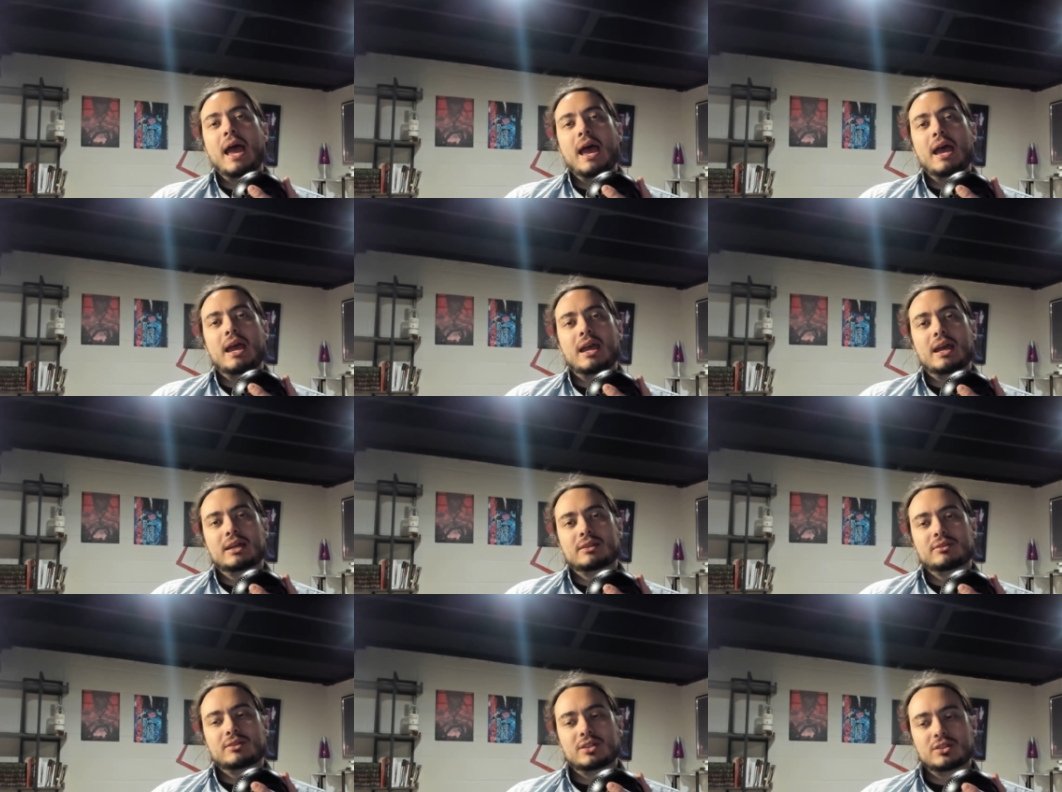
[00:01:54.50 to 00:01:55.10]

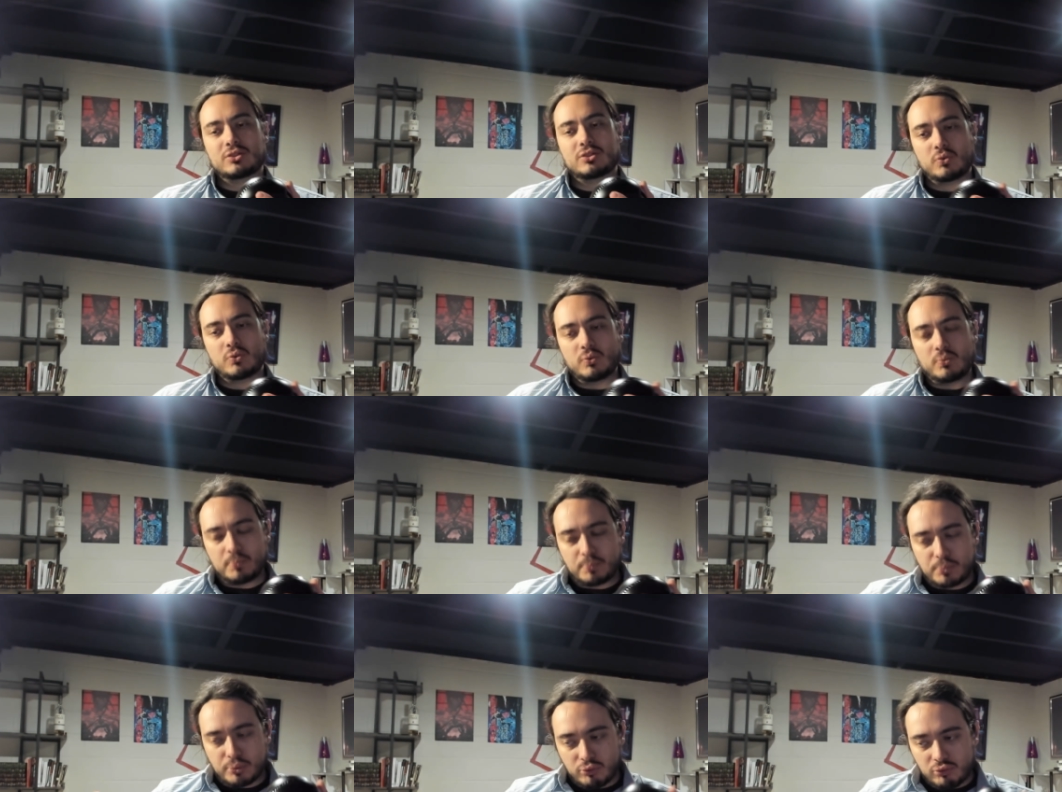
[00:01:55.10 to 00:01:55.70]
and then you
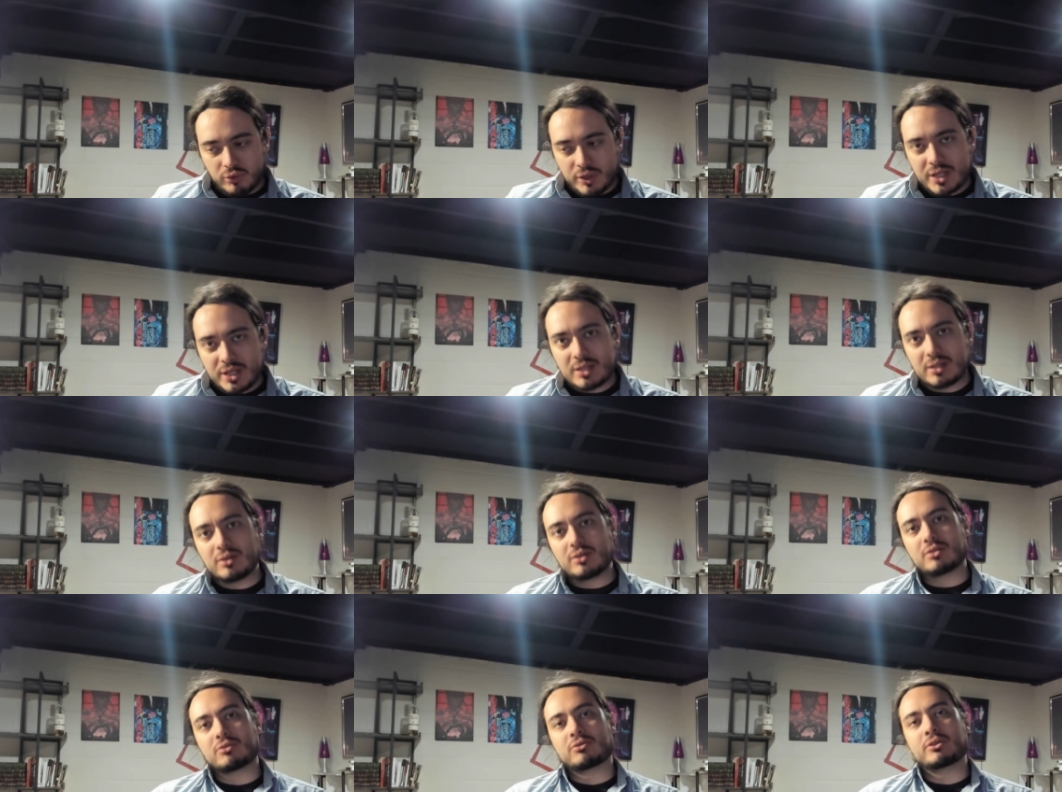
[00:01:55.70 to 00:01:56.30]

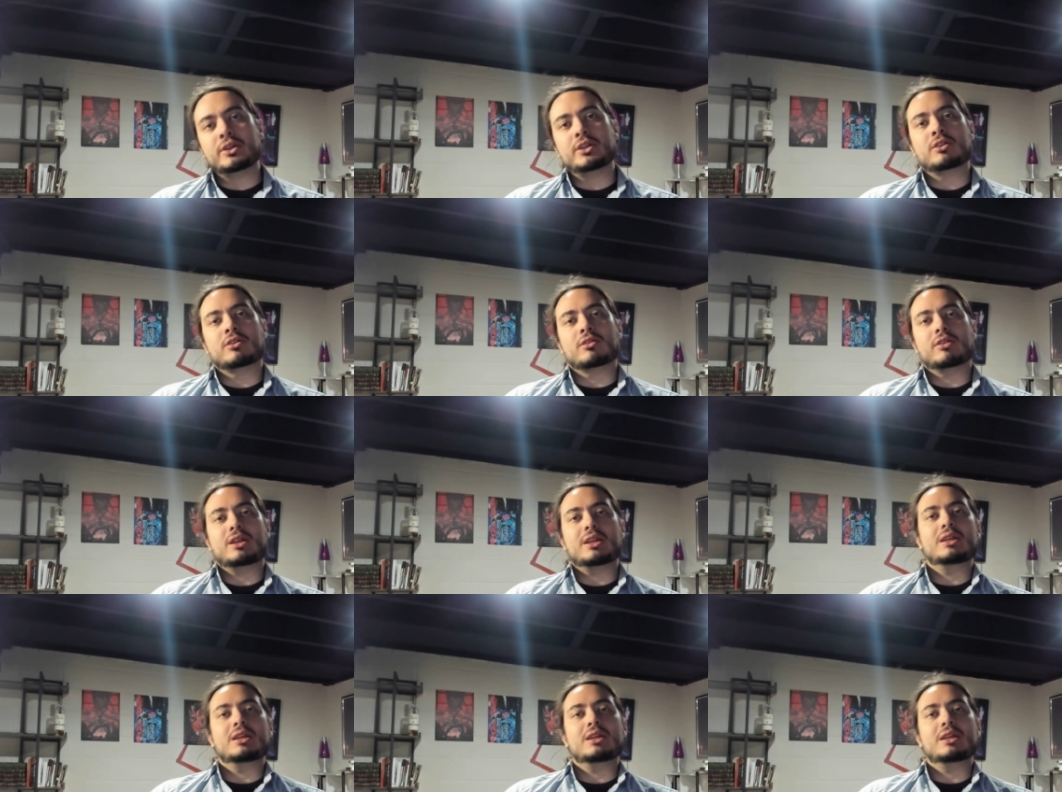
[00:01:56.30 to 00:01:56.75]
bring the reader